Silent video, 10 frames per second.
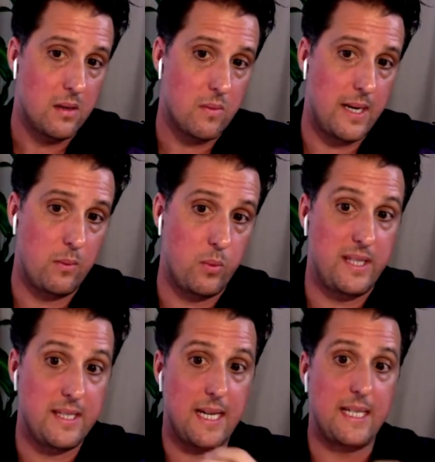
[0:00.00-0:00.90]
right? With
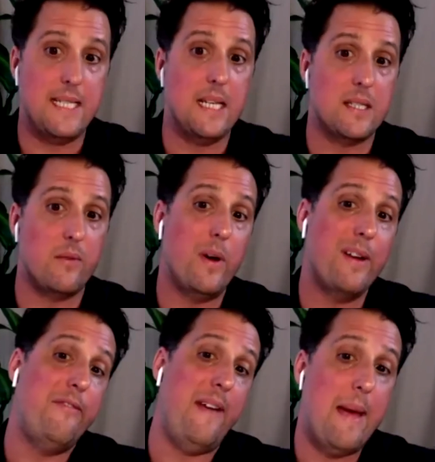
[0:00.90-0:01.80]
these ideas of what
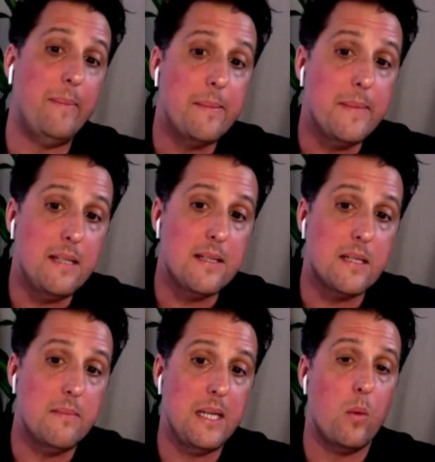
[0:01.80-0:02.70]
family means
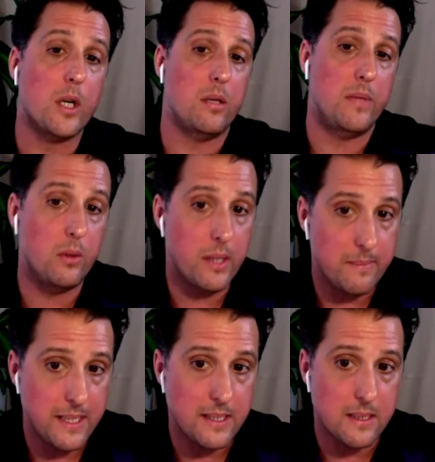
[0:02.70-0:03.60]
to me, what community
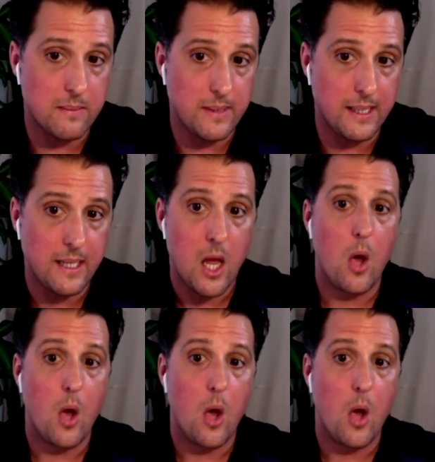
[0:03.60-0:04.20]
means to me,